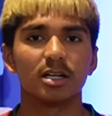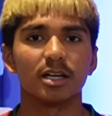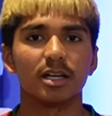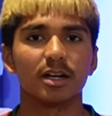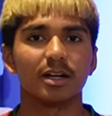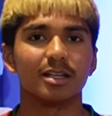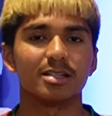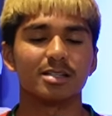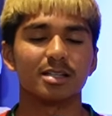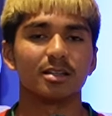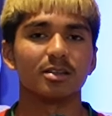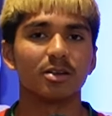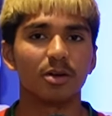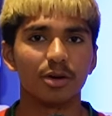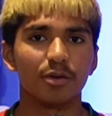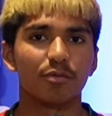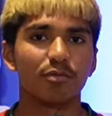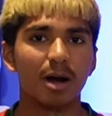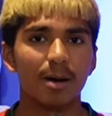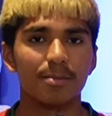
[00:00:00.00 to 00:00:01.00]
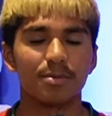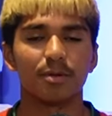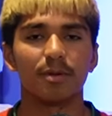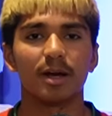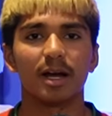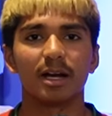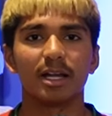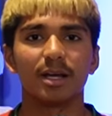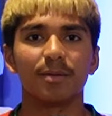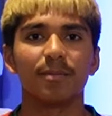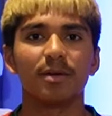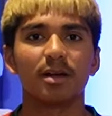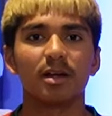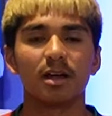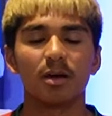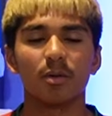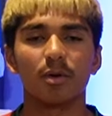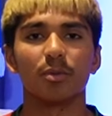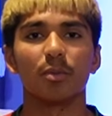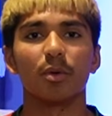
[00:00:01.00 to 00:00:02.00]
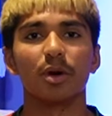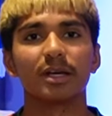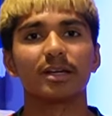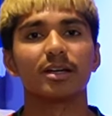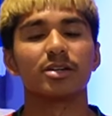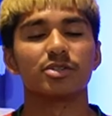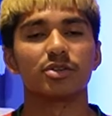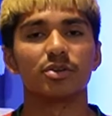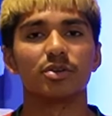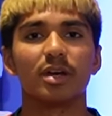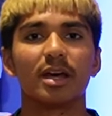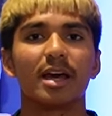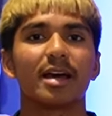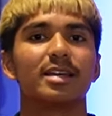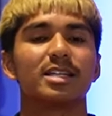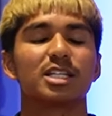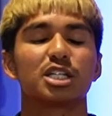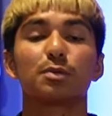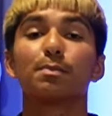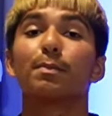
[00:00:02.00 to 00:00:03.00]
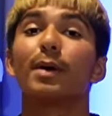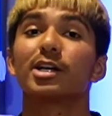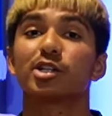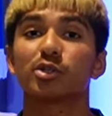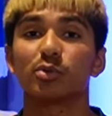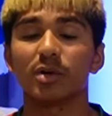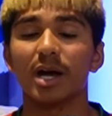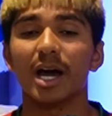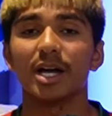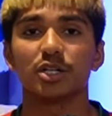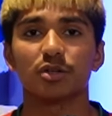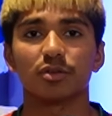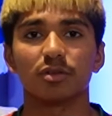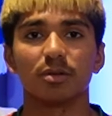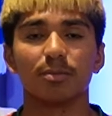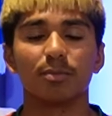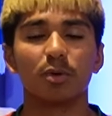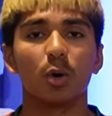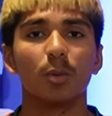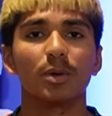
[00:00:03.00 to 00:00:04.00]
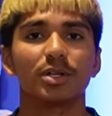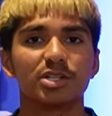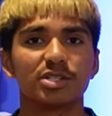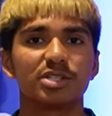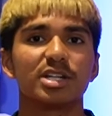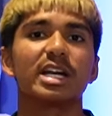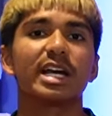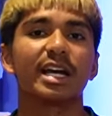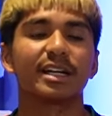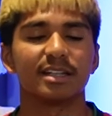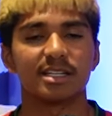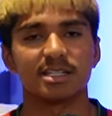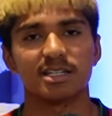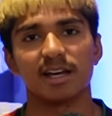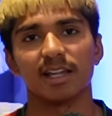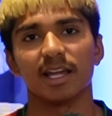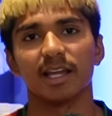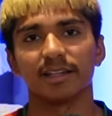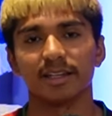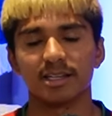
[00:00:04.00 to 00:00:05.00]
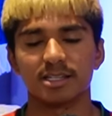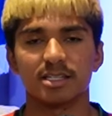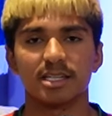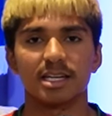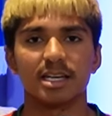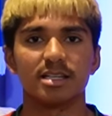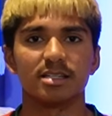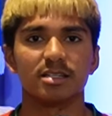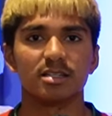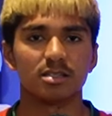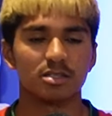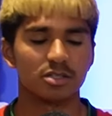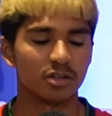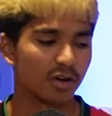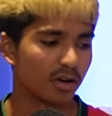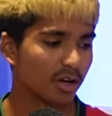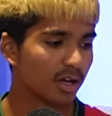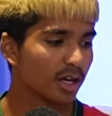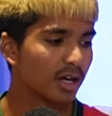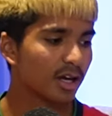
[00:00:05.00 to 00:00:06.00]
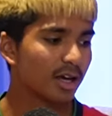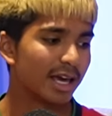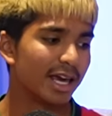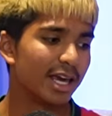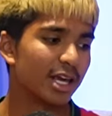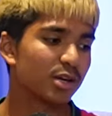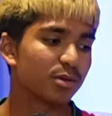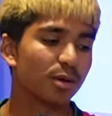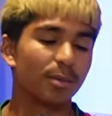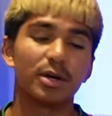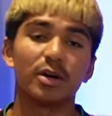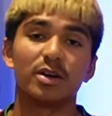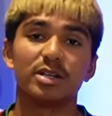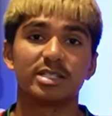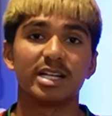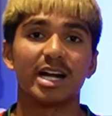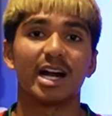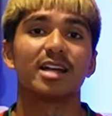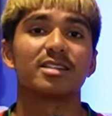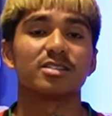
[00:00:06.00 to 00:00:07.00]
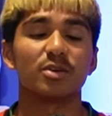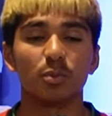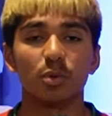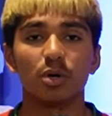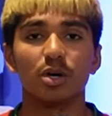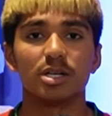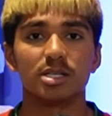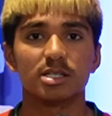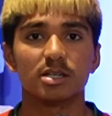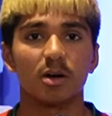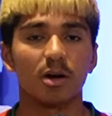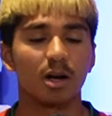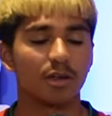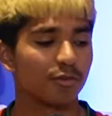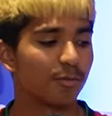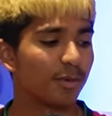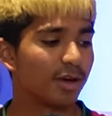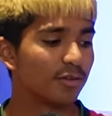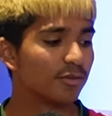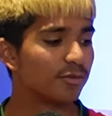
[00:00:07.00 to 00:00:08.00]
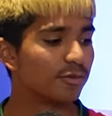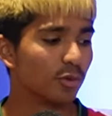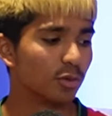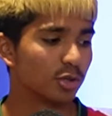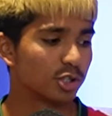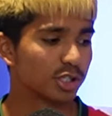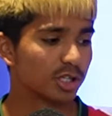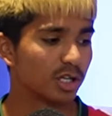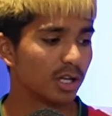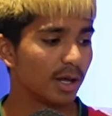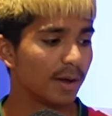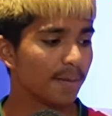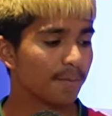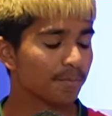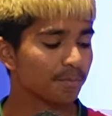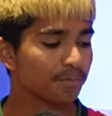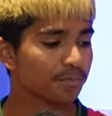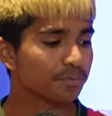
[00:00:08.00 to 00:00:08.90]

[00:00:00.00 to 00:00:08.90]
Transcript: You know, there's a lot of wrap around him with what he can do. His special nature in the ball, we just didn't get to see that this season. So he probably goes down as the worst signing for me, unfortunately.